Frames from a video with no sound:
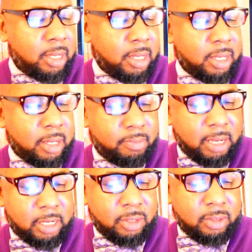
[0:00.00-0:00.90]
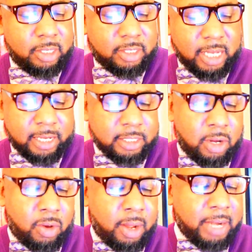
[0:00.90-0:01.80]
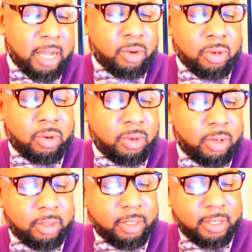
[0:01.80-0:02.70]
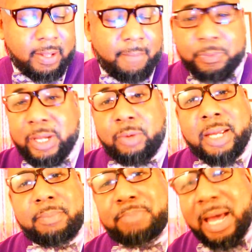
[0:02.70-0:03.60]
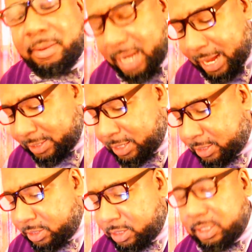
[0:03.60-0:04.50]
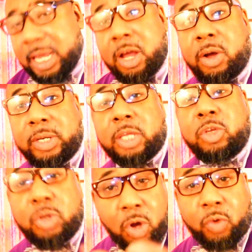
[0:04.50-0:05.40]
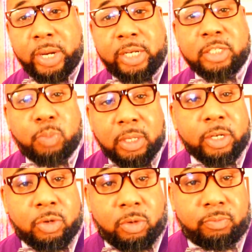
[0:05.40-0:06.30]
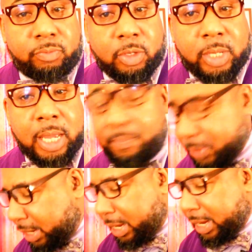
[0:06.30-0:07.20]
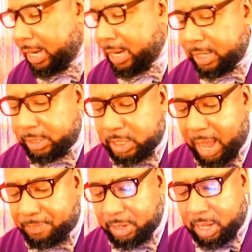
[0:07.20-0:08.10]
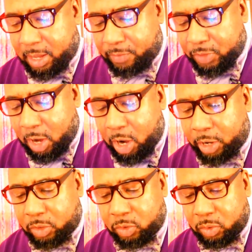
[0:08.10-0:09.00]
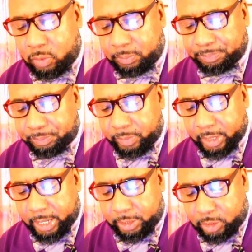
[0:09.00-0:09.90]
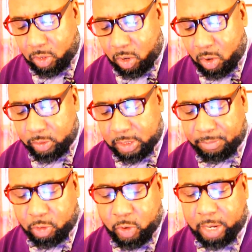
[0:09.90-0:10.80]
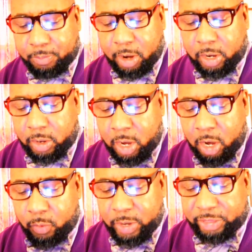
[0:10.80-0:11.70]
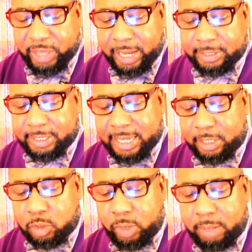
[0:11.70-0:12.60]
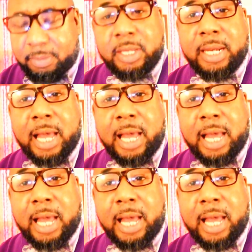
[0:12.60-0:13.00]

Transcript: Oh man, dude, this thing is long. I'm not going to go on. Anyway, bottom line is this, because this take all day. You can go read it. It's political, okay? And the topic of the article is called Democratic Party Rethinks Get $20 Million